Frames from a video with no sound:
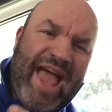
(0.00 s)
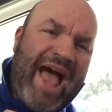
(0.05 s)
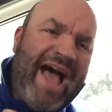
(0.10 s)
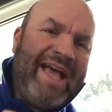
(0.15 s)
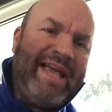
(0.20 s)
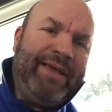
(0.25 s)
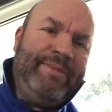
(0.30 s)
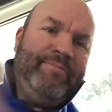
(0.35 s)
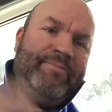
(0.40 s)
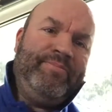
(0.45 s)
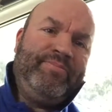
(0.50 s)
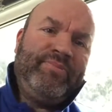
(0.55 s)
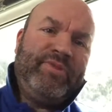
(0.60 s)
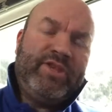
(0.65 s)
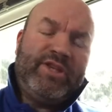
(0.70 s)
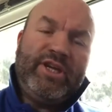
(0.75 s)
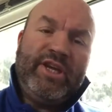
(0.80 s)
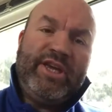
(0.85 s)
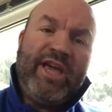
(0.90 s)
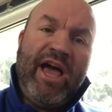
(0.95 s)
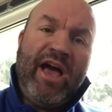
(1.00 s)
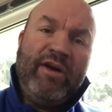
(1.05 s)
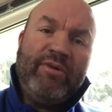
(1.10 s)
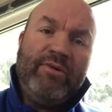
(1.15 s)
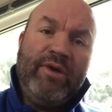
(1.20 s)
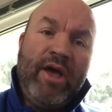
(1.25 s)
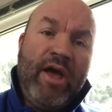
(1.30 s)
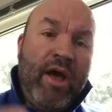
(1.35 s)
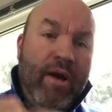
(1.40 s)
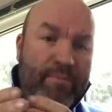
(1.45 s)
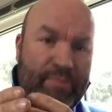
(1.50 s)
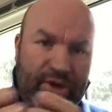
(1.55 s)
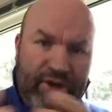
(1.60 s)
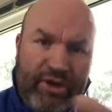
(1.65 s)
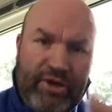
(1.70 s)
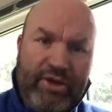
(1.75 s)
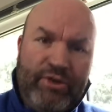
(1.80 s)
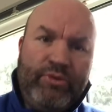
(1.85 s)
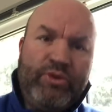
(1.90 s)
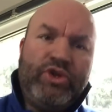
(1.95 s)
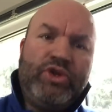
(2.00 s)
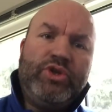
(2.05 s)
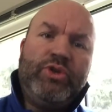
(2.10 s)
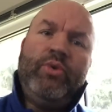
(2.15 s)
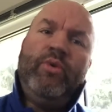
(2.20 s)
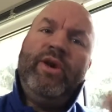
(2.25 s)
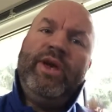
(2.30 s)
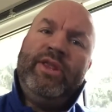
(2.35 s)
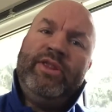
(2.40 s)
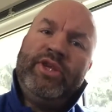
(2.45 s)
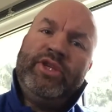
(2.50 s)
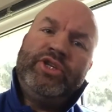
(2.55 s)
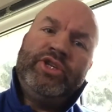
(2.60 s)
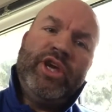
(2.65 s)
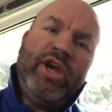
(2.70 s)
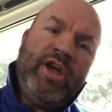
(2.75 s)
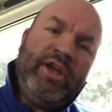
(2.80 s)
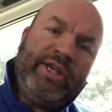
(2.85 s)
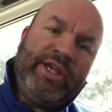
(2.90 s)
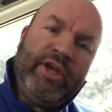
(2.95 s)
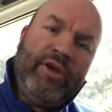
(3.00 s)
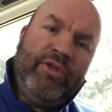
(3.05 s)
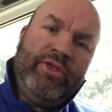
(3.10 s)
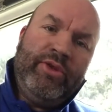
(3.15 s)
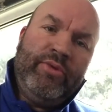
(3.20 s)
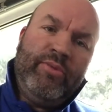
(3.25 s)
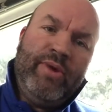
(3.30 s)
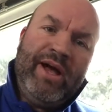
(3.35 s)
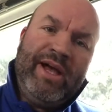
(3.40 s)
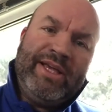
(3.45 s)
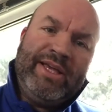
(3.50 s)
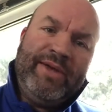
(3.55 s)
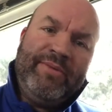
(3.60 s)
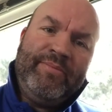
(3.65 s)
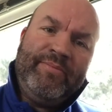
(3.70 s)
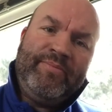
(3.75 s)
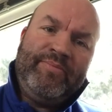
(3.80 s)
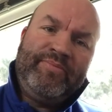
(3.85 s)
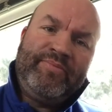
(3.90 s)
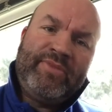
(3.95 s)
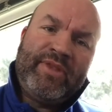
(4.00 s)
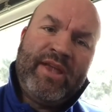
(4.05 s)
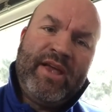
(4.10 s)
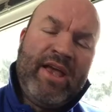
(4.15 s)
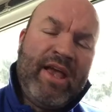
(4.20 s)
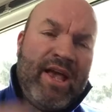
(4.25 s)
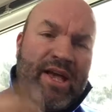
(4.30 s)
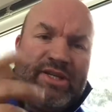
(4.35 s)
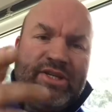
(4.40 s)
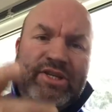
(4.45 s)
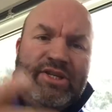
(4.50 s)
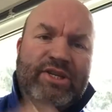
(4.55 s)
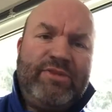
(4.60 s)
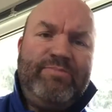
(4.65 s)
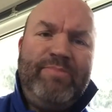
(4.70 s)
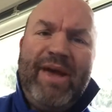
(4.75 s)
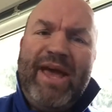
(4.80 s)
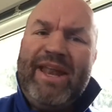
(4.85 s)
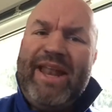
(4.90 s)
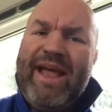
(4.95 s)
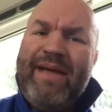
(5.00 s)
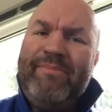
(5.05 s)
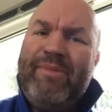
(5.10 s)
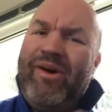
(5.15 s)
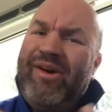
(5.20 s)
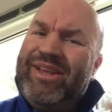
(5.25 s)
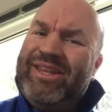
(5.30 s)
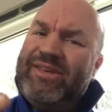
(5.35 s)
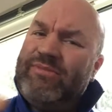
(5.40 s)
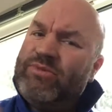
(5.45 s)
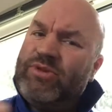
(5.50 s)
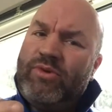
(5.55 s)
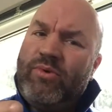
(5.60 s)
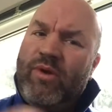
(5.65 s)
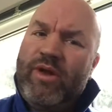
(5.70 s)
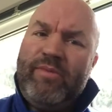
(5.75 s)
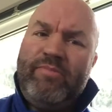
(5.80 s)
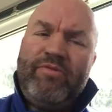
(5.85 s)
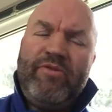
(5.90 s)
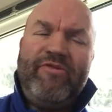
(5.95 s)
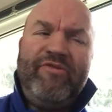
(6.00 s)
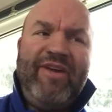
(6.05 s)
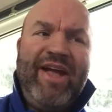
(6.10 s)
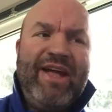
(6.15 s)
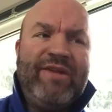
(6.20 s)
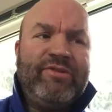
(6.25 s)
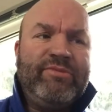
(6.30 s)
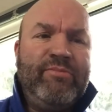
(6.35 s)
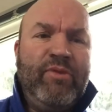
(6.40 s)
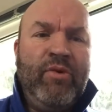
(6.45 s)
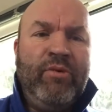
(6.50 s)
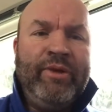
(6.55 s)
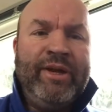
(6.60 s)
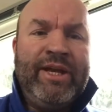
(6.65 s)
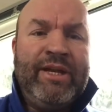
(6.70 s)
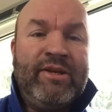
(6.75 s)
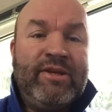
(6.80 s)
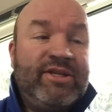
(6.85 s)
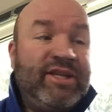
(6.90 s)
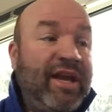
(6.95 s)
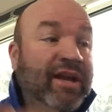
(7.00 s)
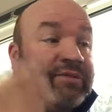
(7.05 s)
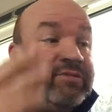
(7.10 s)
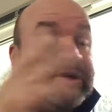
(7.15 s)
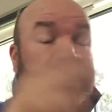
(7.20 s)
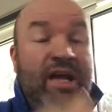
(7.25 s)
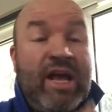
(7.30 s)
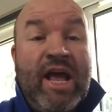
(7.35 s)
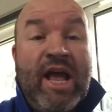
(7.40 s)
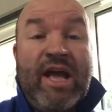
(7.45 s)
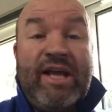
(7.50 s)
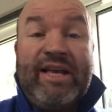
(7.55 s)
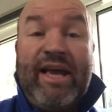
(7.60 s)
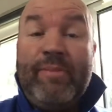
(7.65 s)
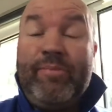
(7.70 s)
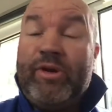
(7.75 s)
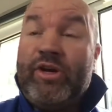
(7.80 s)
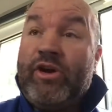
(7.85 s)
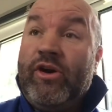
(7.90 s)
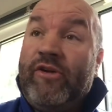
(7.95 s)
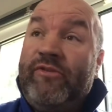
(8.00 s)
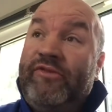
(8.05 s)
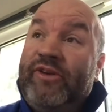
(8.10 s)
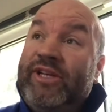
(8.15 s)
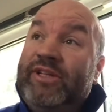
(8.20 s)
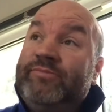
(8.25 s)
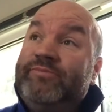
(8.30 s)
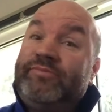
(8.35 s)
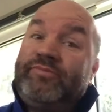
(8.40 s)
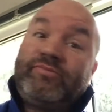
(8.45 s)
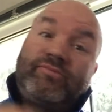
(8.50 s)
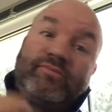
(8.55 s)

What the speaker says: aim to go, but enjoy the journey on the way. So just bear that in mind. It was quite a profound morning. So cup of coffee,